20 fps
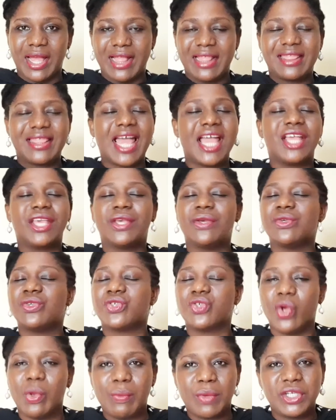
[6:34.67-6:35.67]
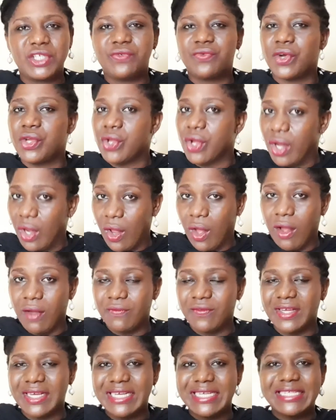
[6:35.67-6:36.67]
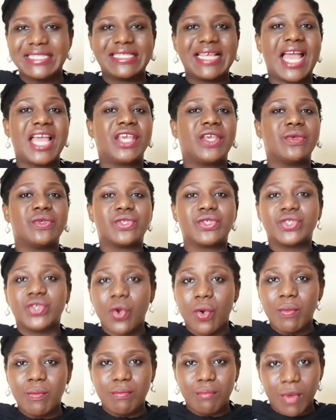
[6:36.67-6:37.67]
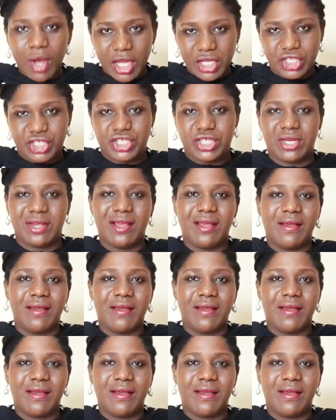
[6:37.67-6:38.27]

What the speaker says: Thank you so much for your love. Thank you so much